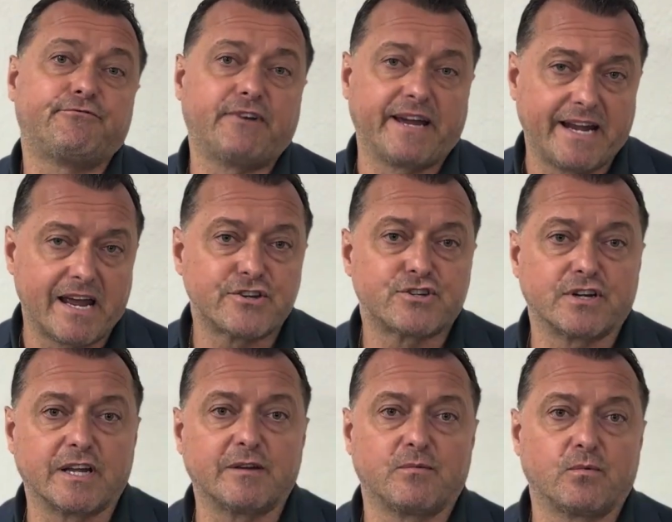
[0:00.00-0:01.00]

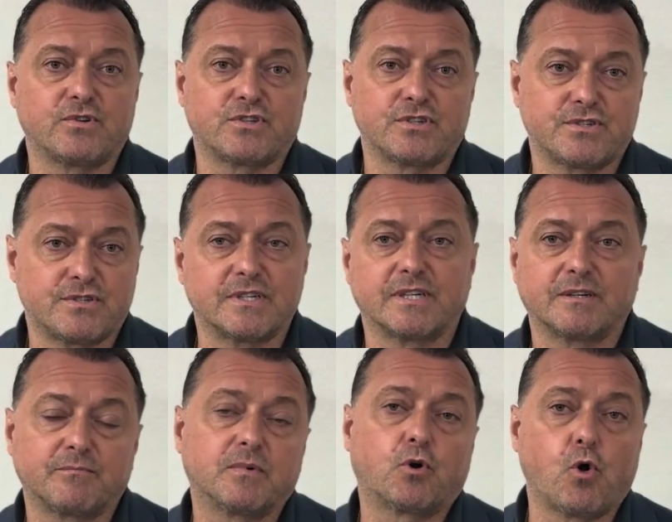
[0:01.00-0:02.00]
financially, which is
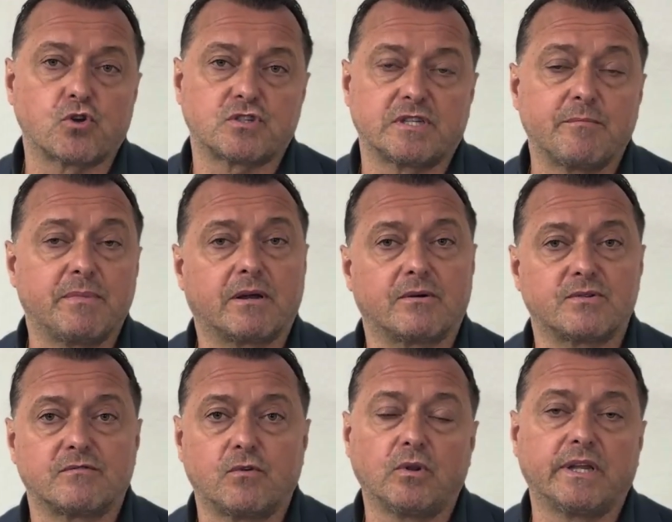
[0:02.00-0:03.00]
costly because
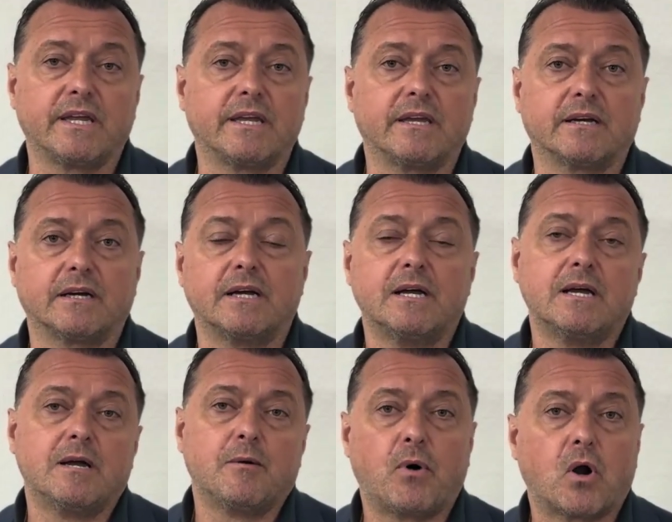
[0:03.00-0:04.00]
of all the
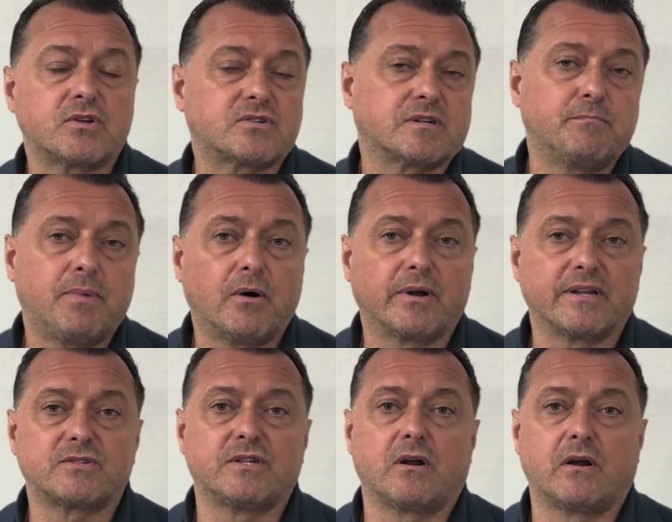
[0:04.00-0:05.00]
parts,
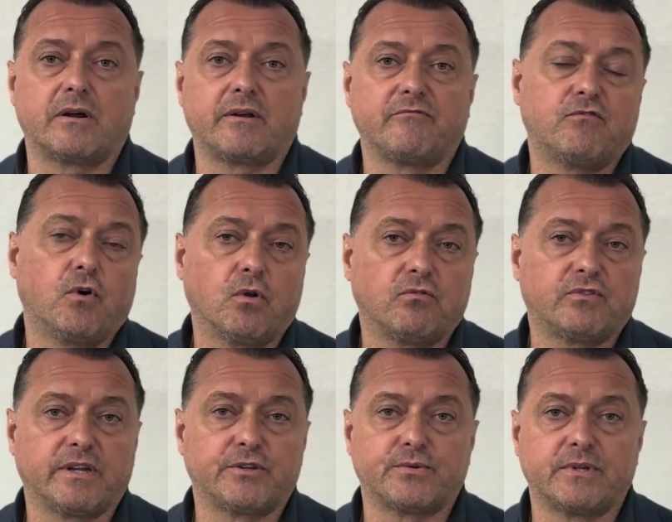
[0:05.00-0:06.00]
components that are involved
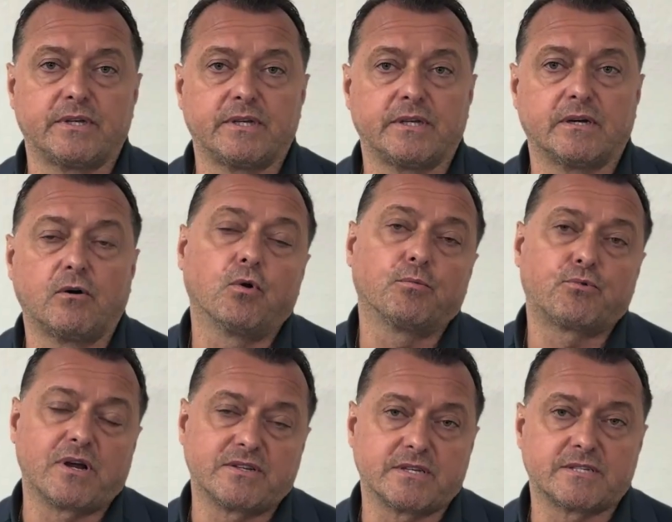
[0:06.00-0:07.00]
into the whole
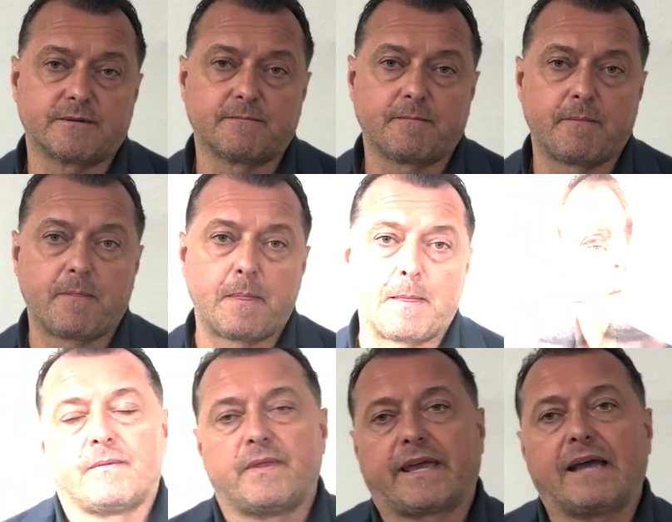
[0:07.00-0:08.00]
process.
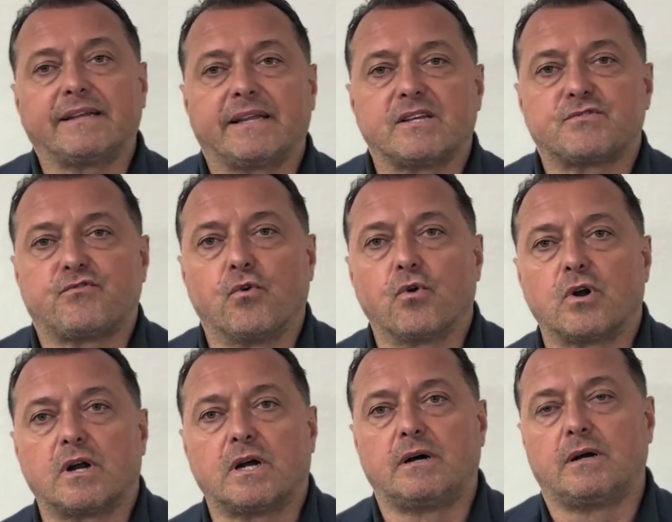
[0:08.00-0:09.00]
The candidates
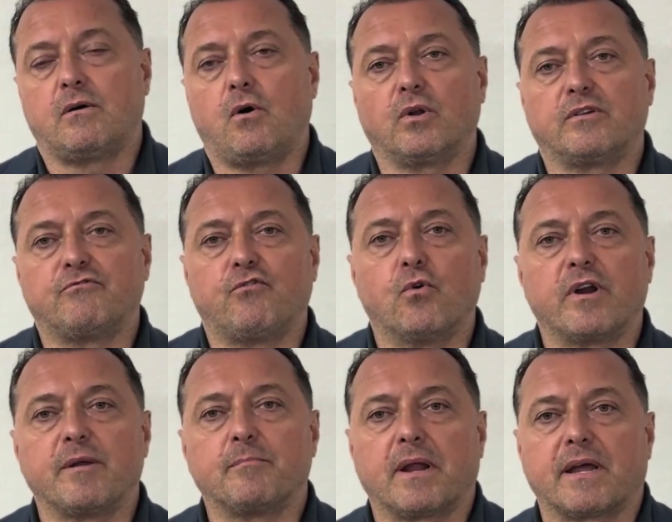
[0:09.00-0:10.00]
for all-on-4
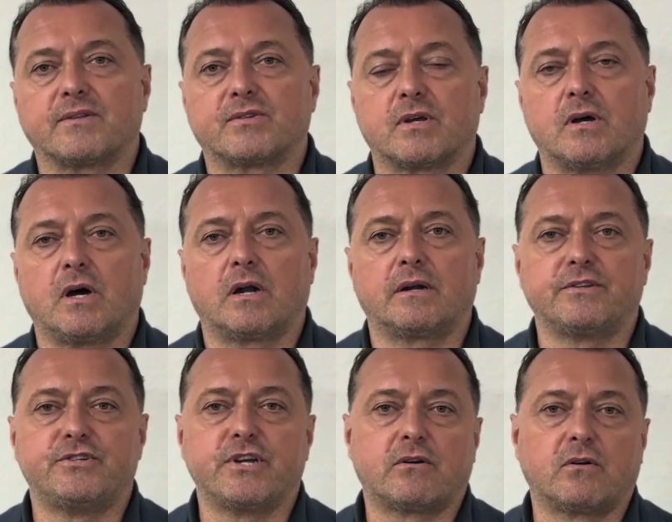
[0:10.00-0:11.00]
implants are
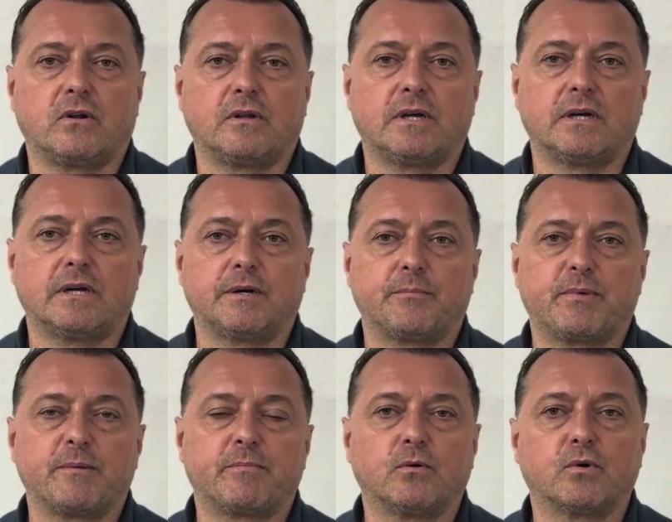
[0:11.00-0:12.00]
in general
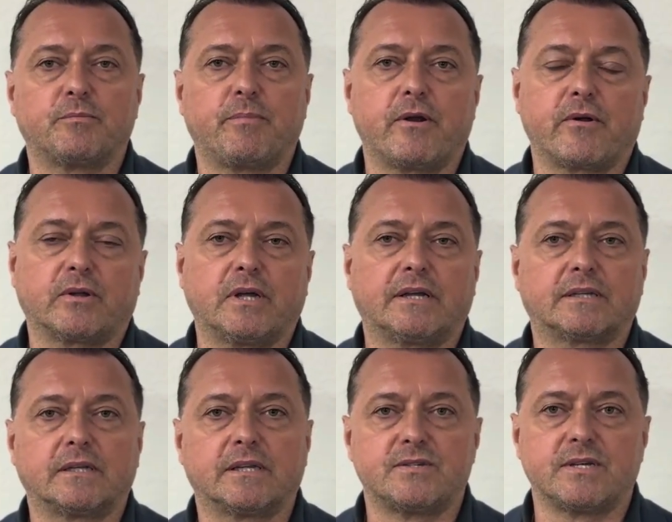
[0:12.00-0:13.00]
people with
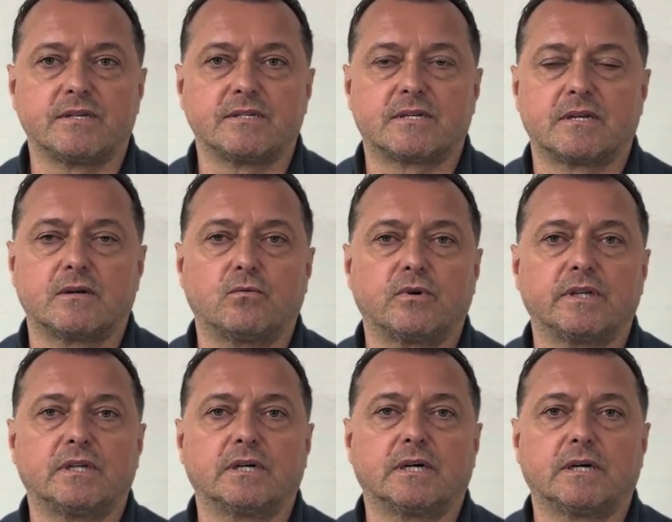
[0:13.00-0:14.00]
periodontal disease
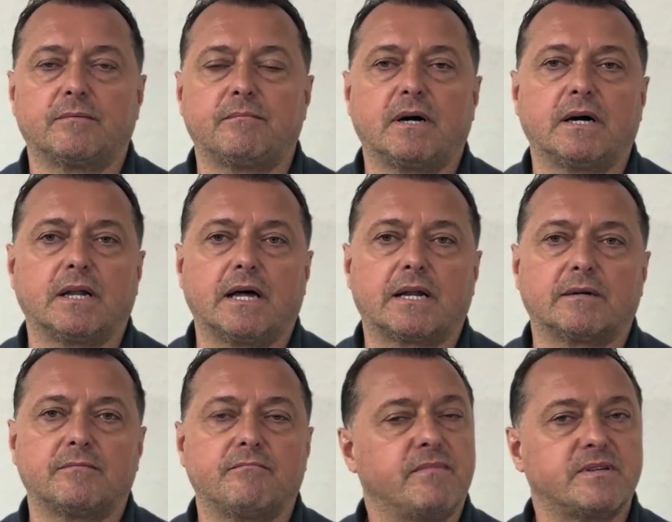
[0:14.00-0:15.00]
with a lot
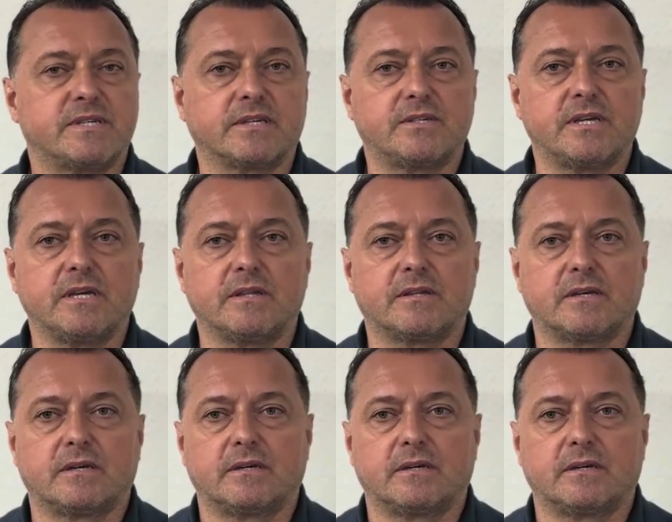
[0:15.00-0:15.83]
of missing teeth,